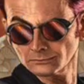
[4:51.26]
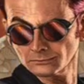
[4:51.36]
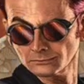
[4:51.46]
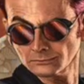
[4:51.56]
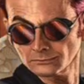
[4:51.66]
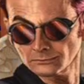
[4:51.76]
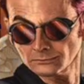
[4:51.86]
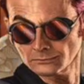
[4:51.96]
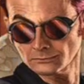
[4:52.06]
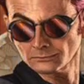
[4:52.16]

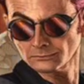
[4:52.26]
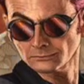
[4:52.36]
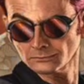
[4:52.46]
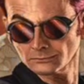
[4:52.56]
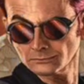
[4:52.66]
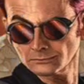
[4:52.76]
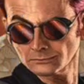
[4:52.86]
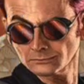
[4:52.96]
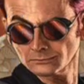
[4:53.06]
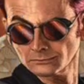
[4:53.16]

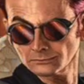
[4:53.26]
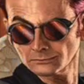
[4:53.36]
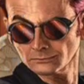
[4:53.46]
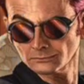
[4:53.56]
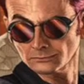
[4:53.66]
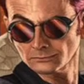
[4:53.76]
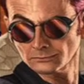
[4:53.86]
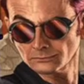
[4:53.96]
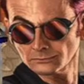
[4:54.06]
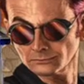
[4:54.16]

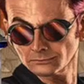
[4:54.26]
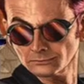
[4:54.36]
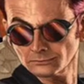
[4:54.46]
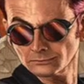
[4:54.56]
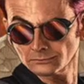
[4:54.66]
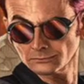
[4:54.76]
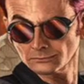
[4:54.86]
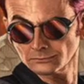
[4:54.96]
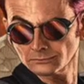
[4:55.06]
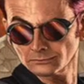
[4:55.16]

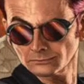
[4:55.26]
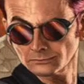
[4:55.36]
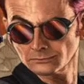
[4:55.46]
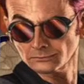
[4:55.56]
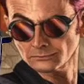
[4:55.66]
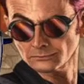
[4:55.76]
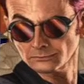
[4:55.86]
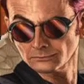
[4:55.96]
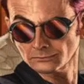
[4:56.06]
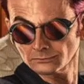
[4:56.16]

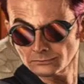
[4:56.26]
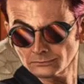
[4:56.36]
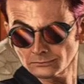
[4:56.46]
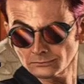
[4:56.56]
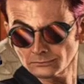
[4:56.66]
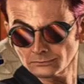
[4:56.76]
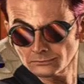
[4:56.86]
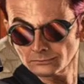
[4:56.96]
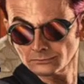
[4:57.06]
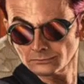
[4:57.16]

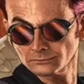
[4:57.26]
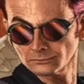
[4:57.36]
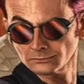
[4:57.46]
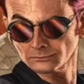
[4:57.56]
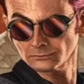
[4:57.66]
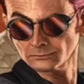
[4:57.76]
(silent)